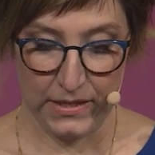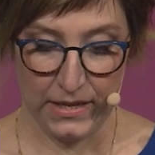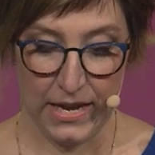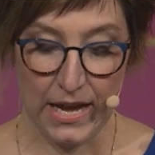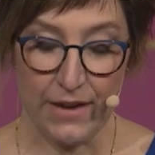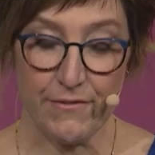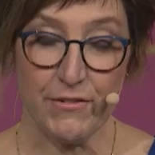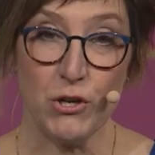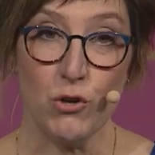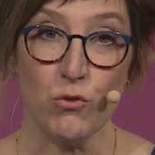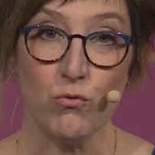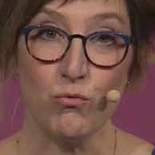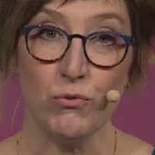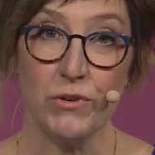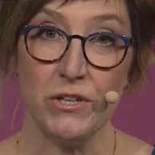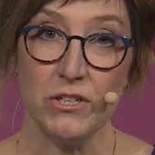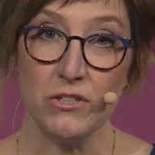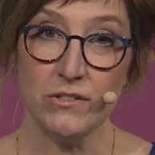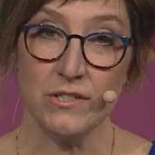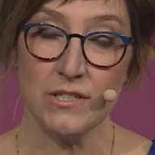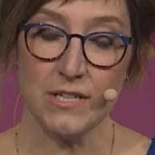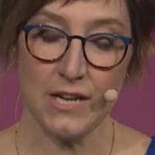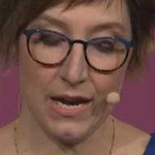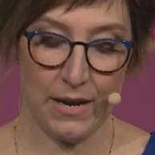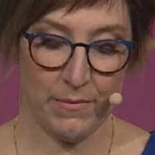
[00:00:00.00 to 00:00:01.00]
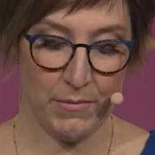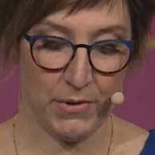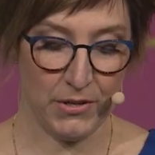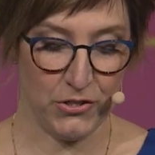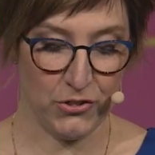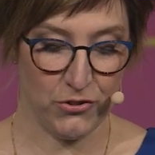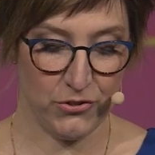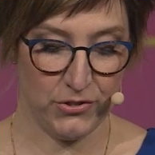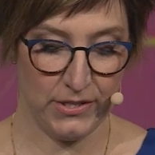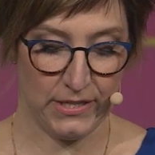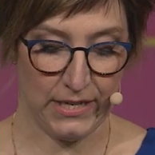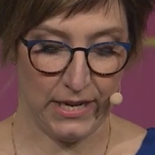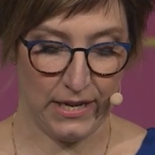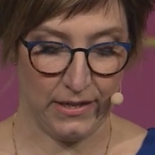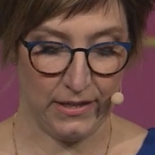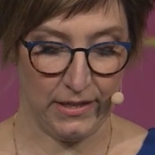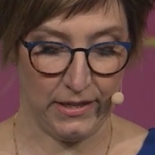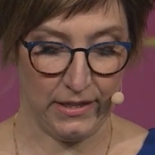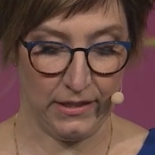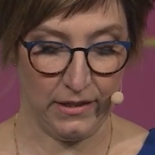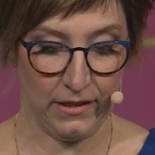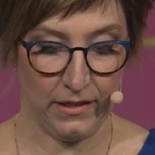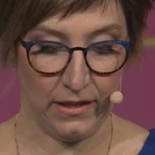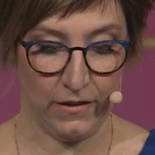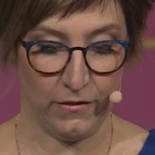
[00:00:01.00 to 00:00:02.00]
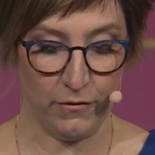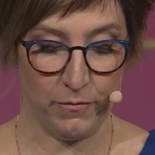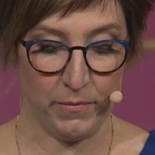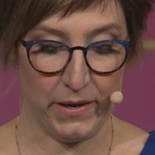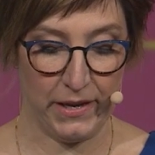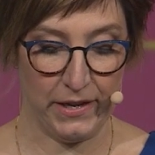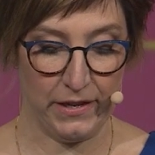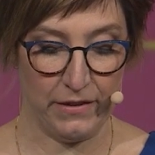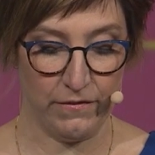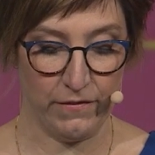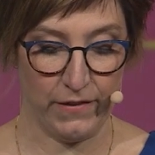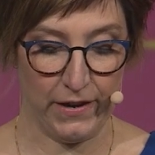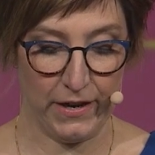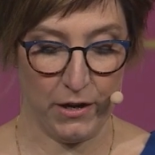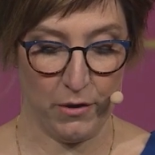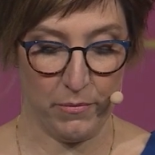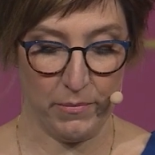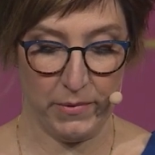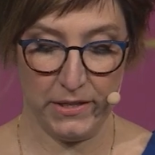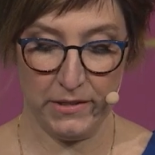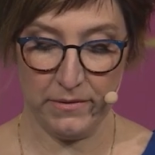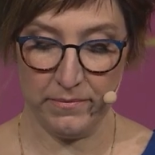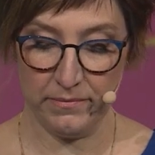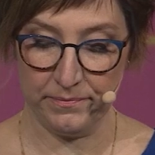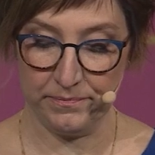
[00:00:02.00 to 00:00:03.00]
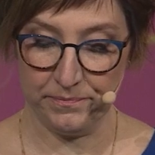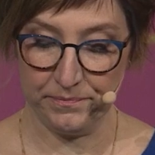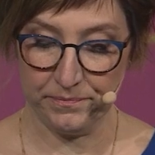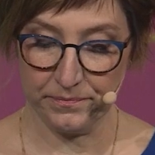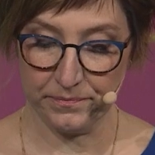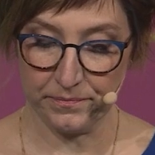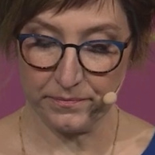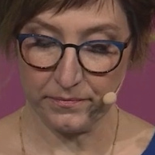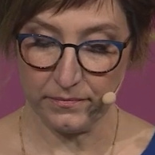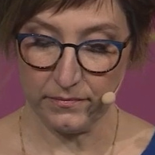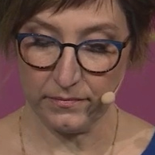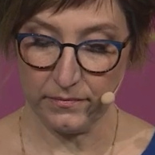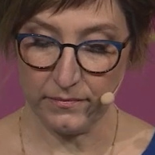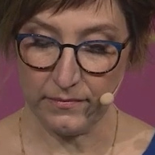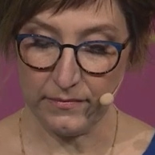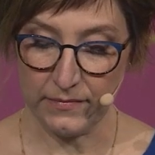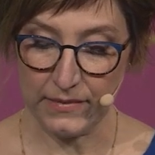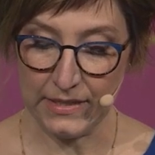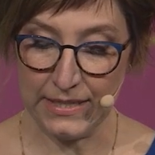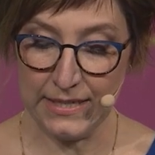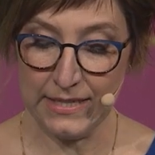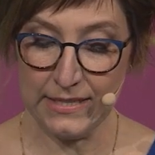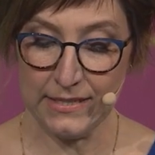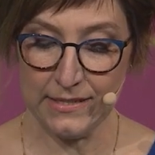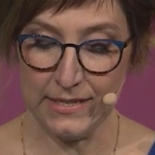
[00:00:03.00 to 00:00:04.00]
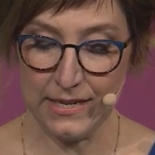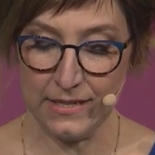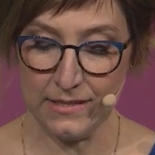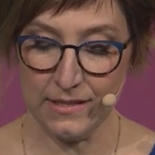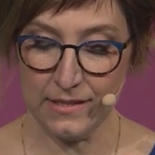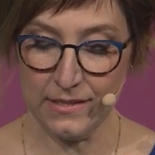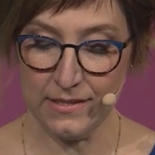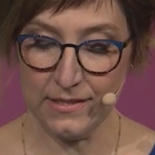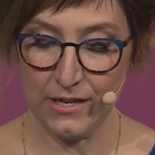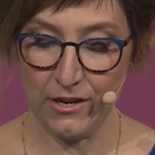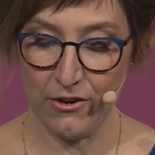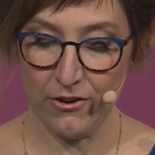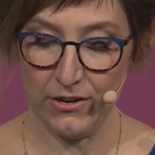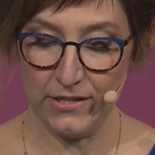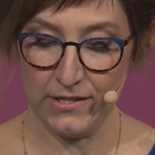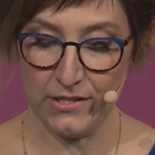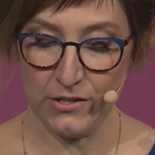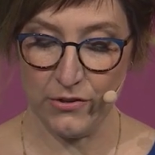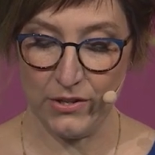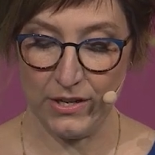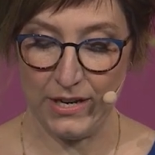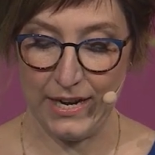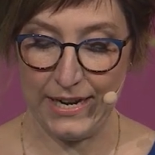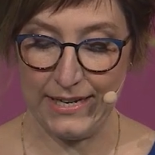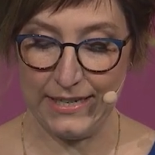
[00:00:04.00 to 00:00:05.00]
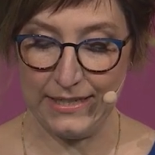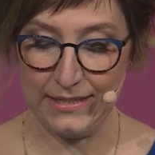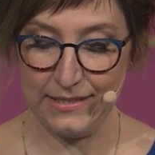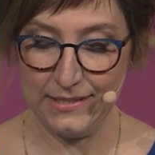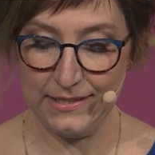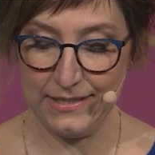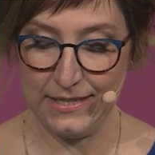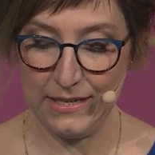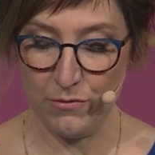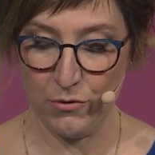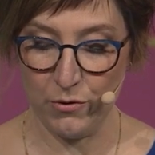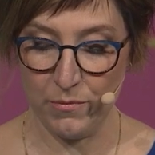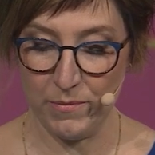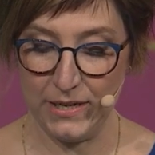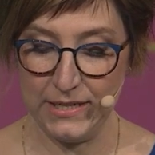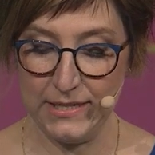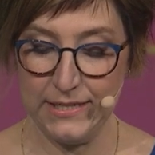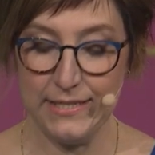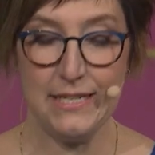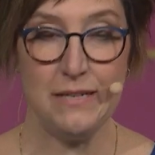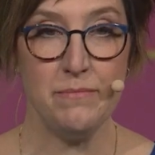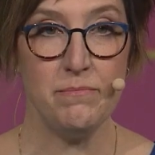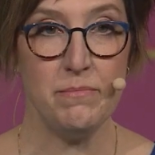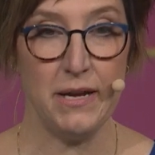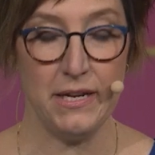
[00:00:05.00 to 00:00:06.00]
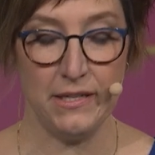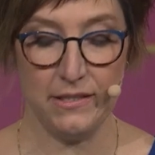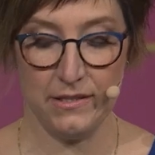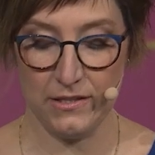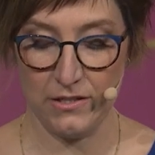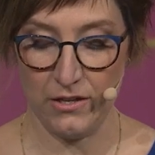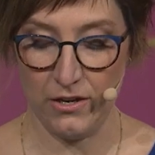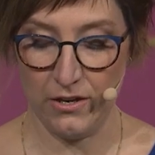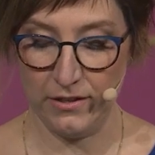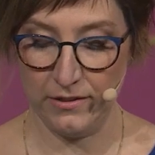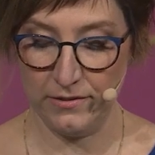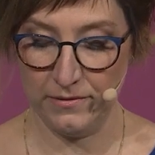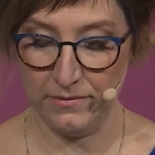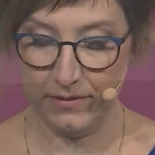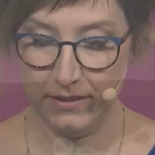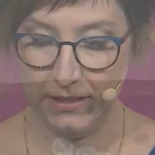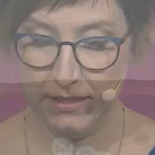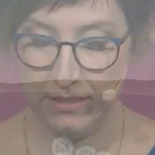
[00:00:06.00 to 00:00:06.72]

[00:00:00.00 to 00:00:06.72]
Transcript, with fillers: Having a real-time understanding of my environment is necessary so that I can see where my teammates are.